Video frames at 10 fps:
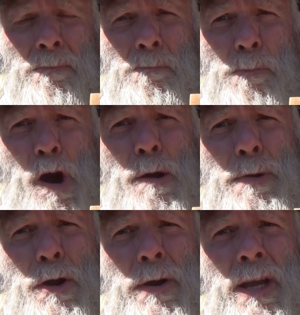
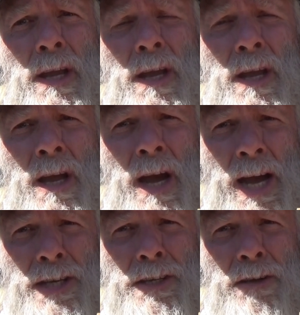Barberry
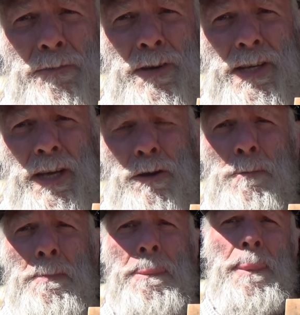hunting for deer
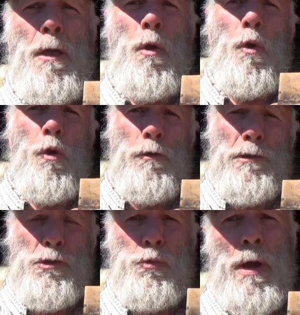or the
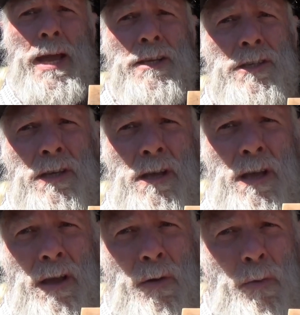Swiss,
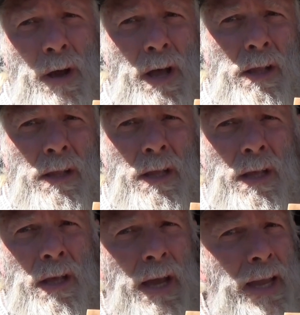well,
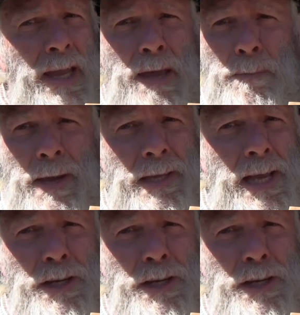I can't make that